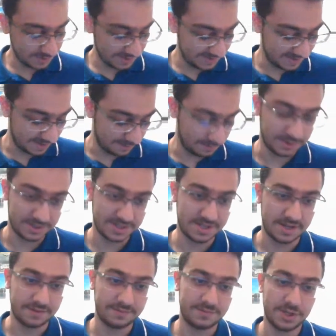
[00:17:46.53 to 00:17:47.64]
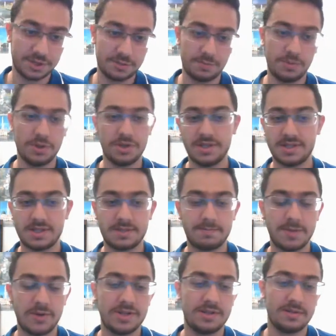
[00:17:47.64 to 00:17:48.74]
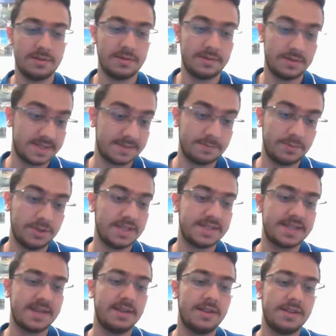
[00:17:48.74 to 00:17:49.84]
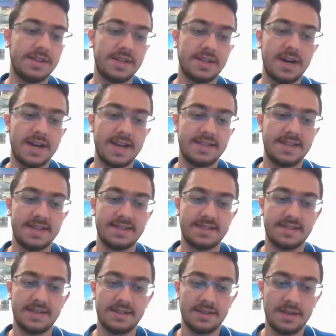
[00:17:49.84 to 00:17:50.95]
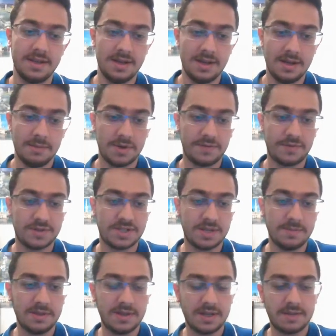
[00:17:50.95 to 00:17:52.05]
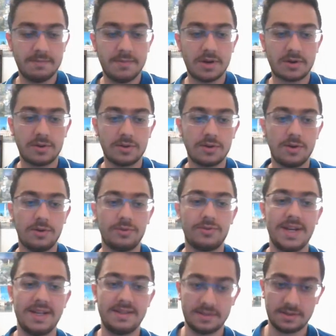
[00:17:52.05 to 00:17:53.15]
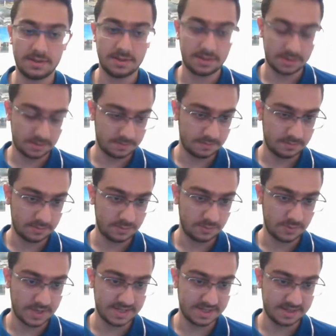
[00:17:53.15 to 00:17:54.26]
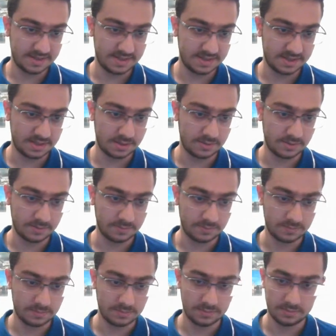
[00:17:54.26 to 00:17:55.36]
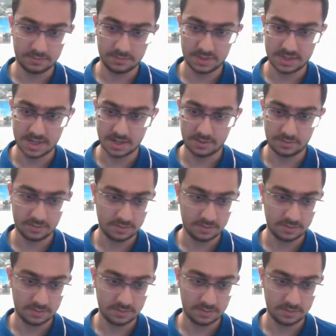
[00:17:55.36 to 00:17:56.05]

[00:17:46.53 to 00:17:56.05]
simple stuff, just put the skill on the guy and test it. But for something like Miracle Goal Rate, why isn't this thing going down?